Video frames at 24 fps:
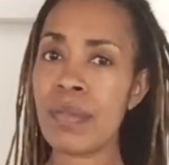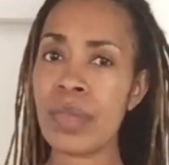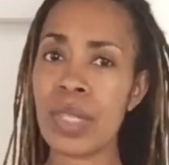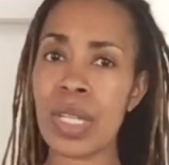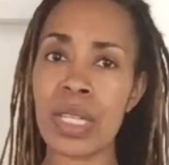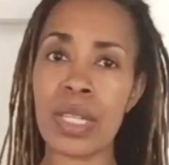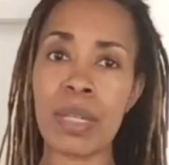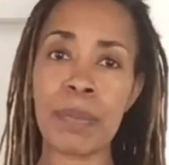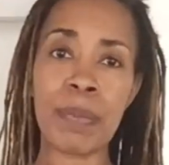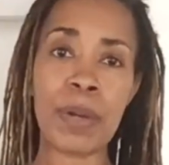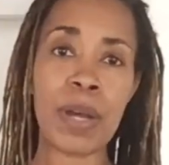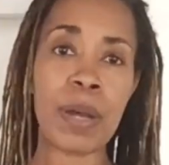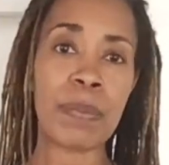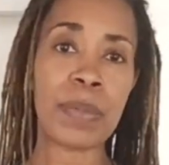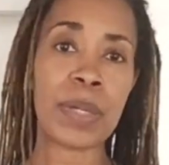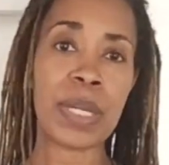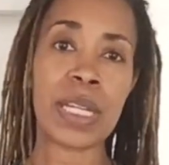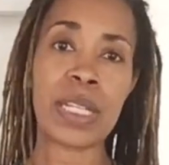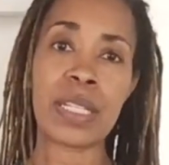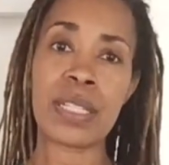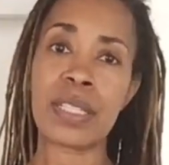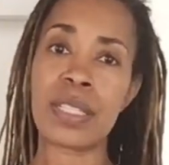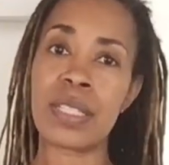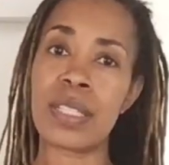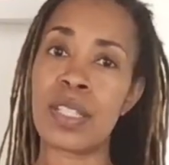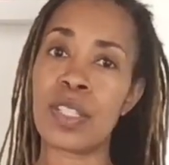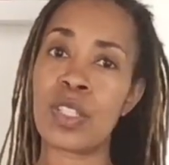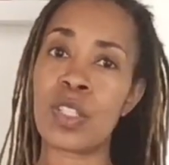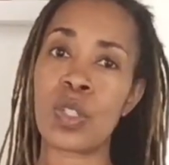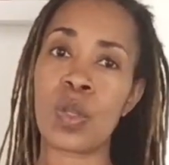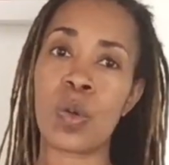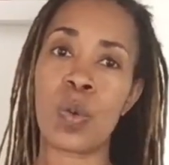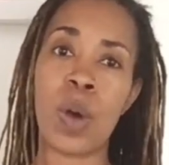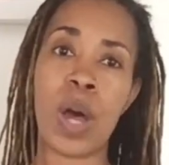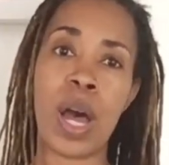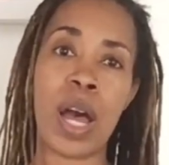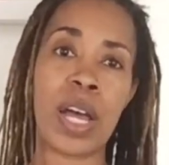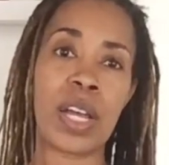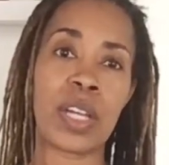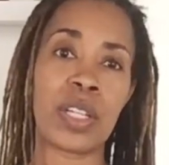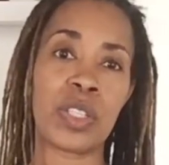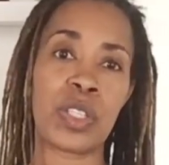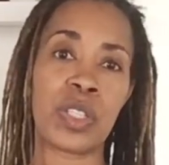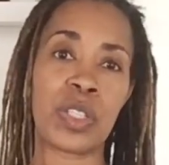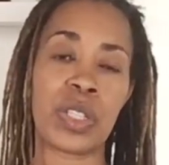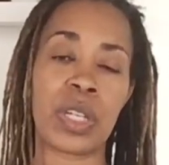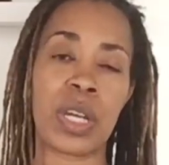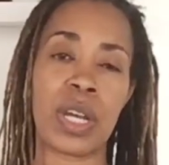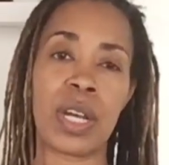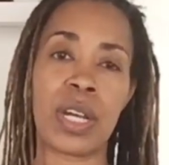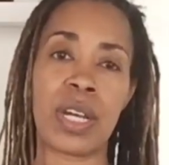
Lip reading: The pumpkins, the squash,